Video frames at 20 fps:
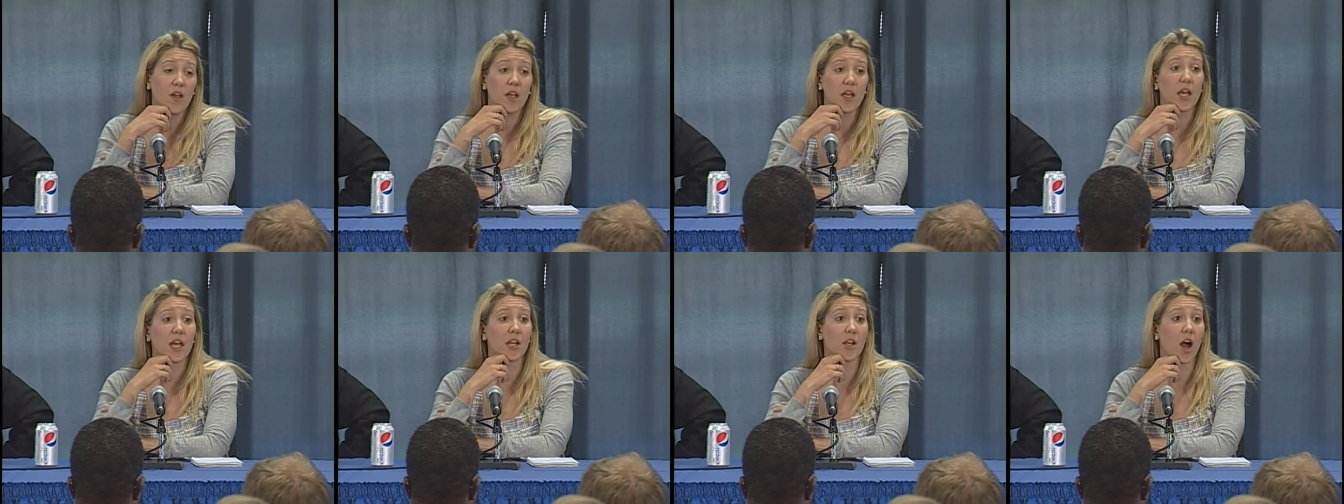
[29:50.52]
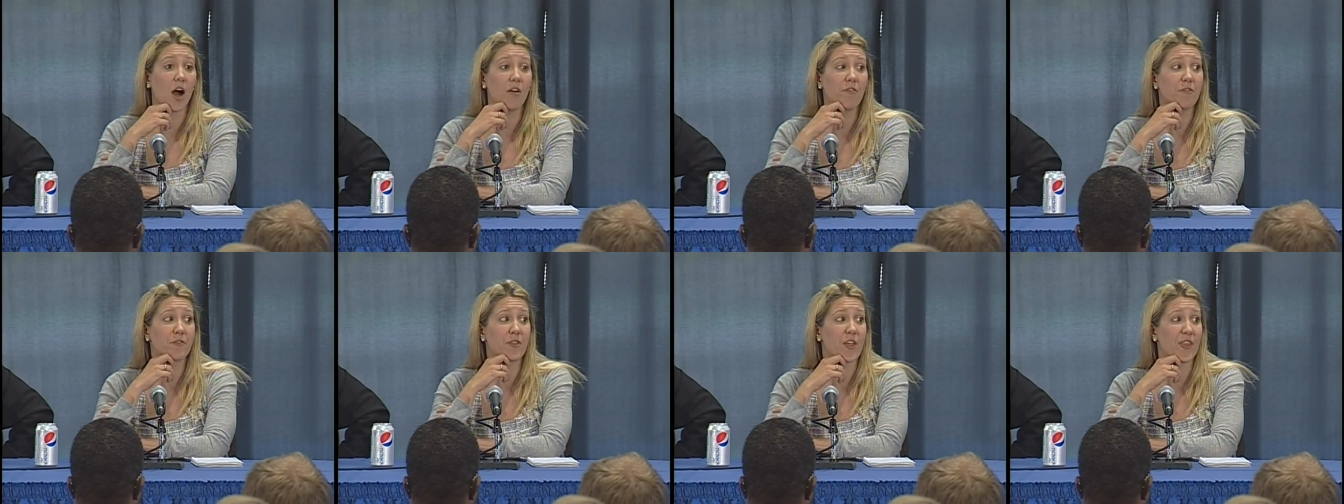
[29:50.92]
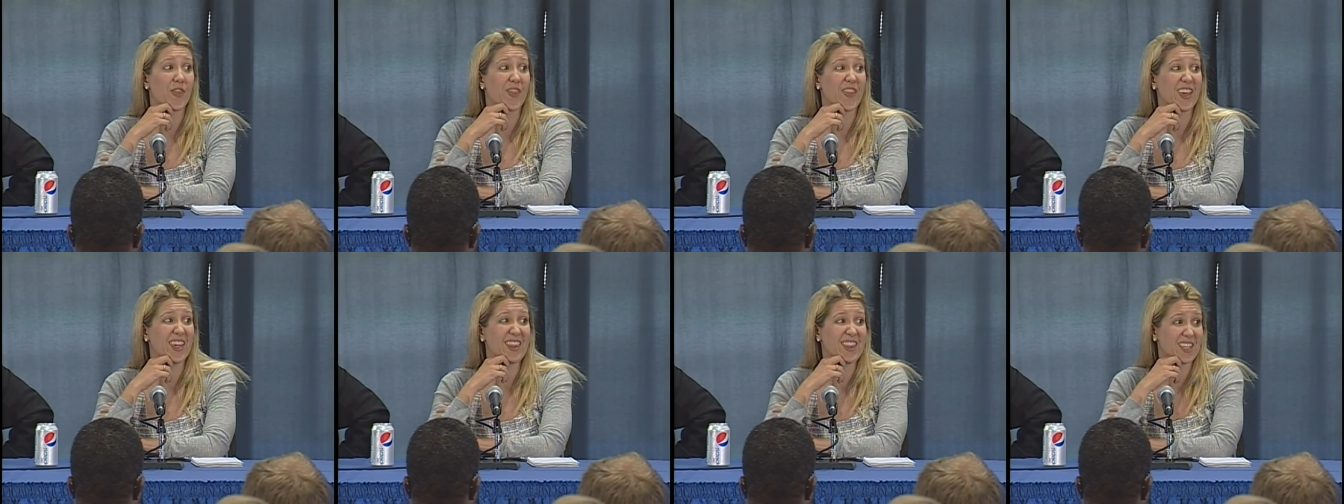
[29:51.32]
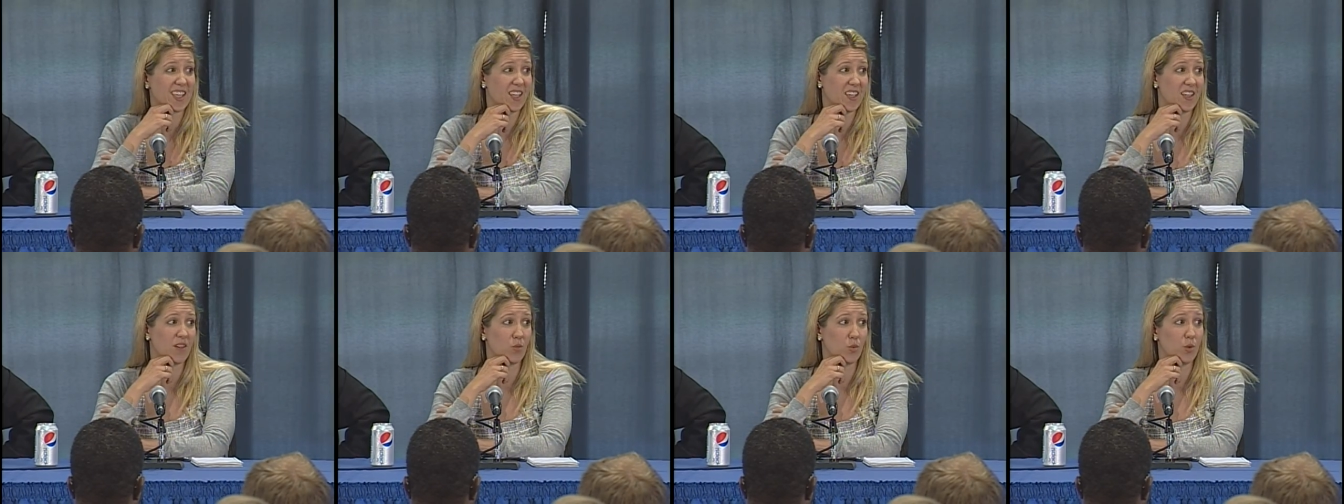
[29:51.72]
enough that they
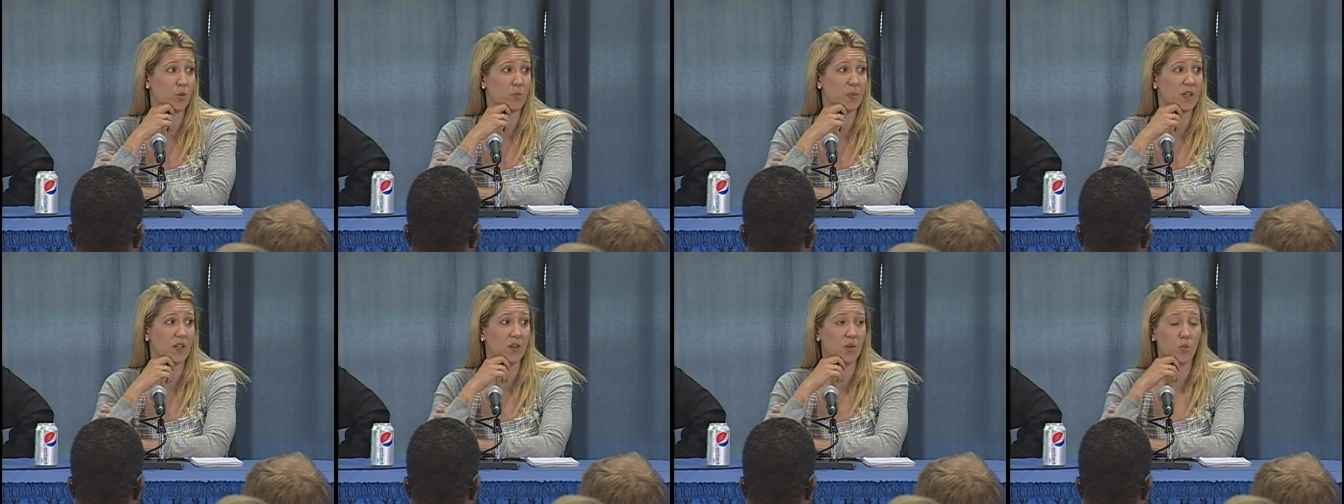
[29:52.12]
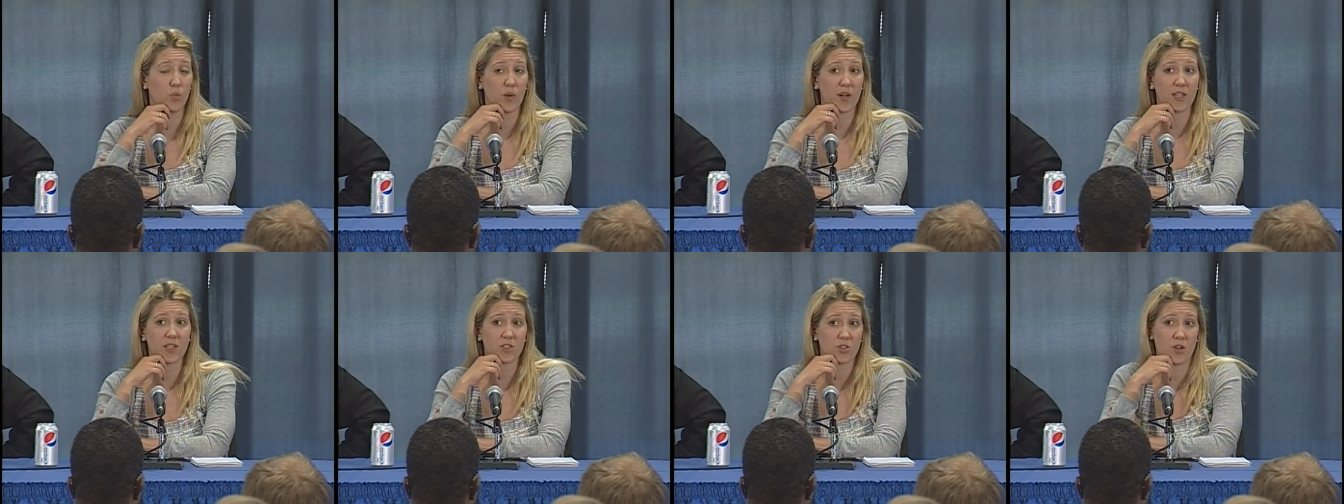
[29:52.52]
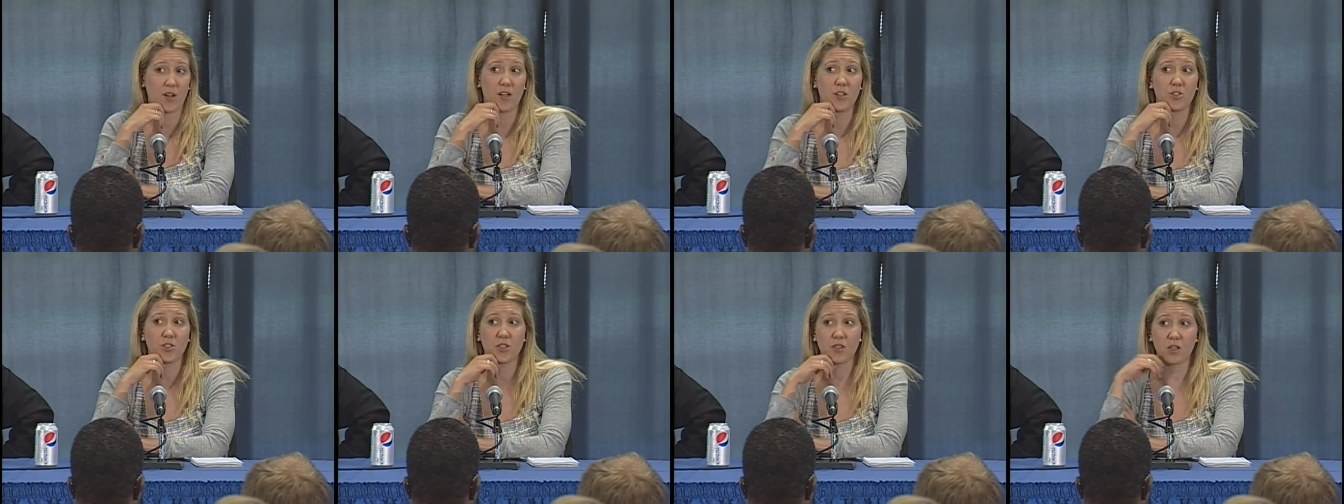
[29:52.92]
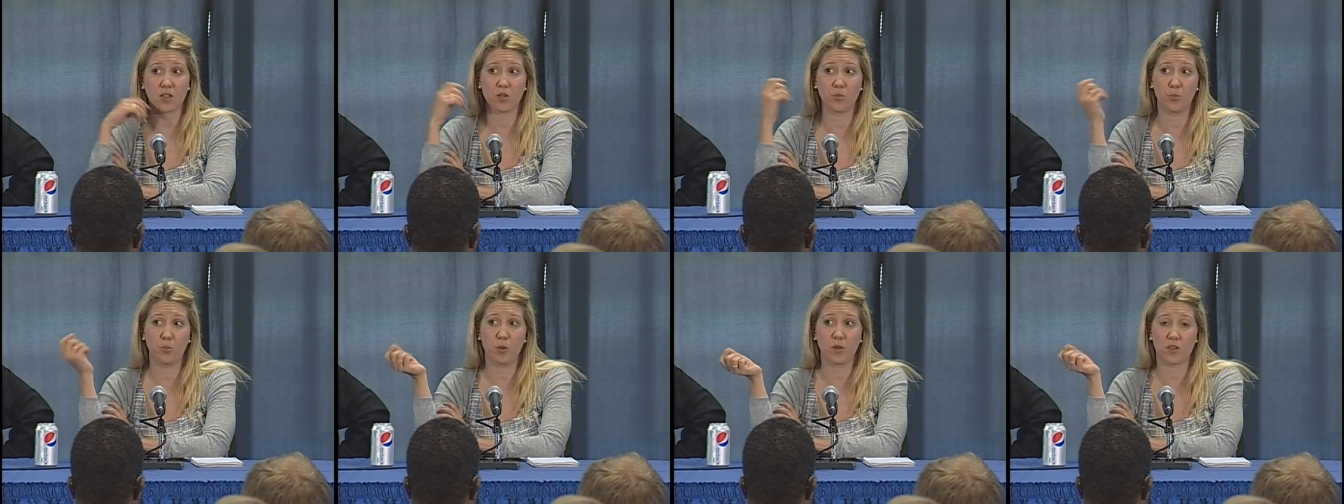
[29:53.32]
think it will be a winning strategy that
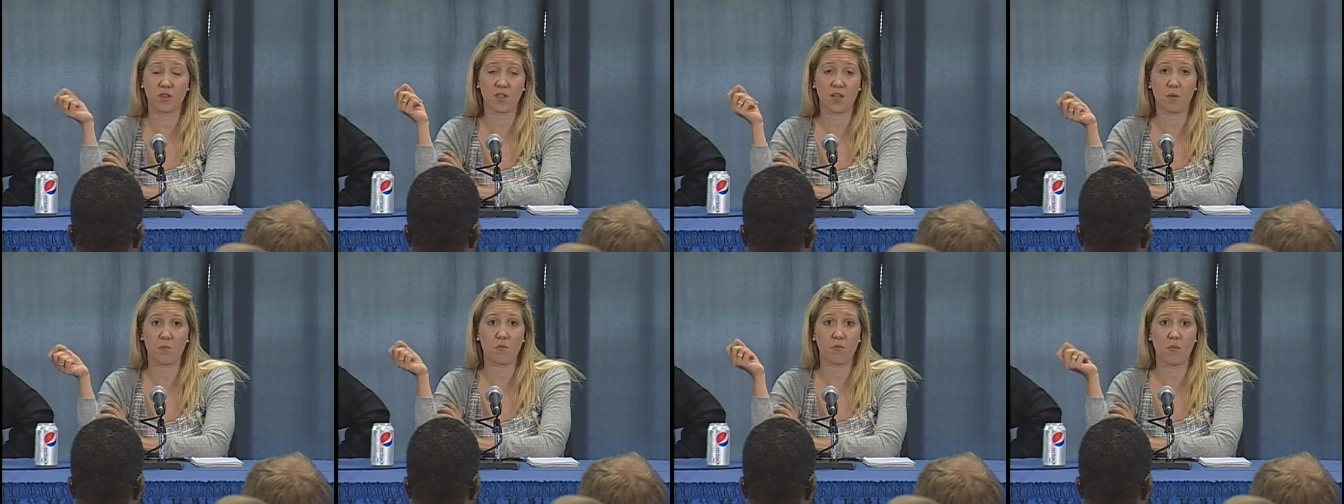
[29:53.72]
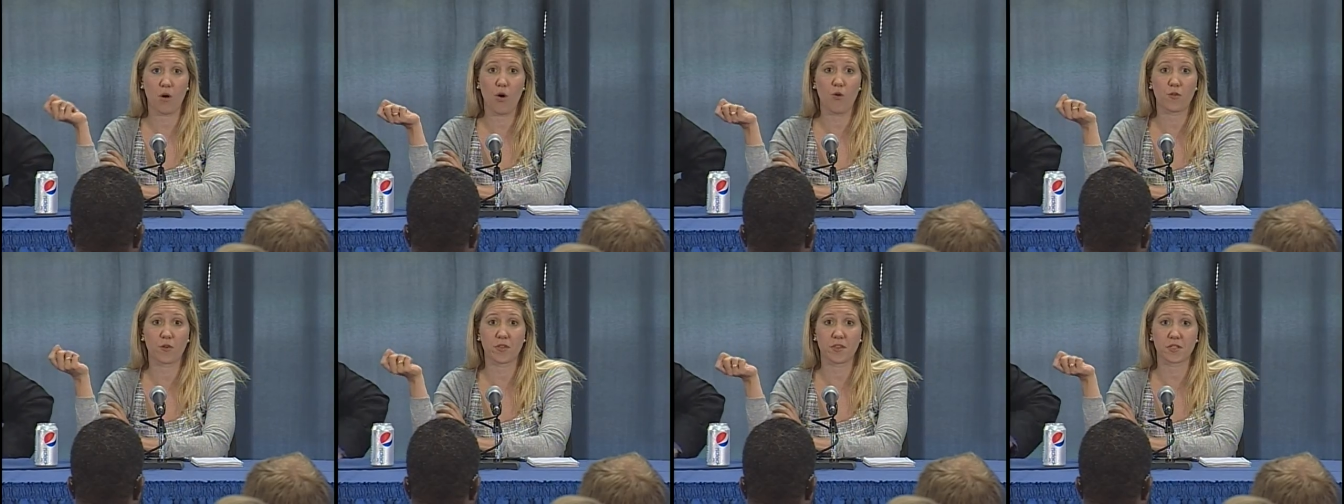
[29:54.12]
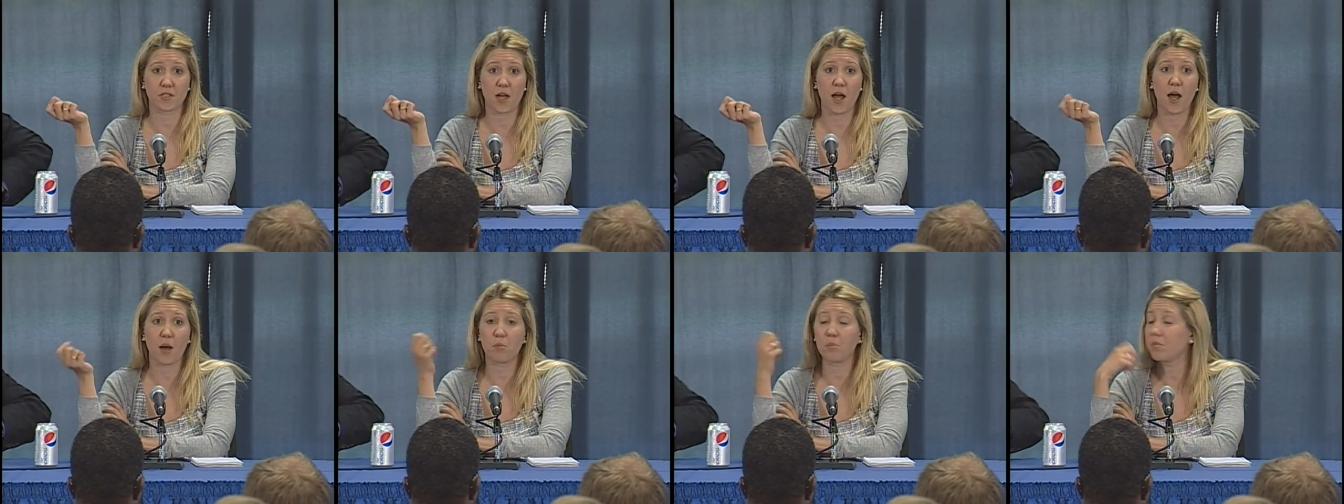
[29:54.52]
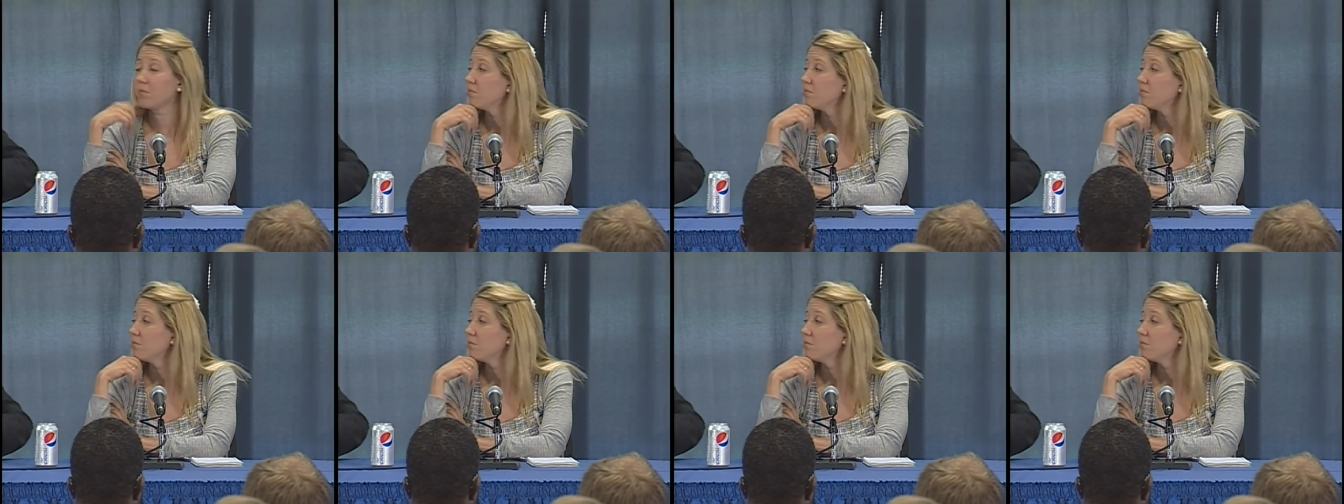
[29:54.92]
could put them over the top.